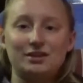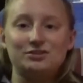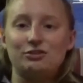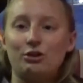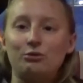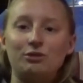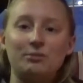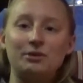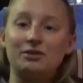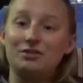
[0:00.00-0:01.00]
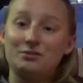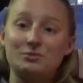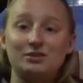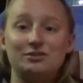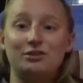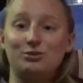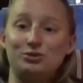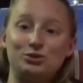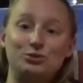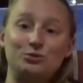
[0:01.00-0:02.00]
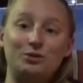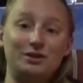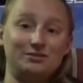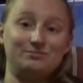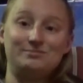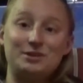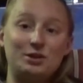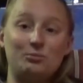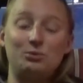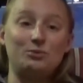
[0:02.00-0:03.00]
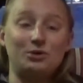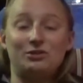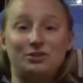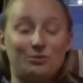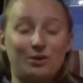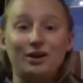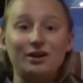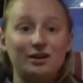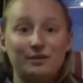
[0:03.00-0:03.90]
get to know them and let them get to know you and be willing to work.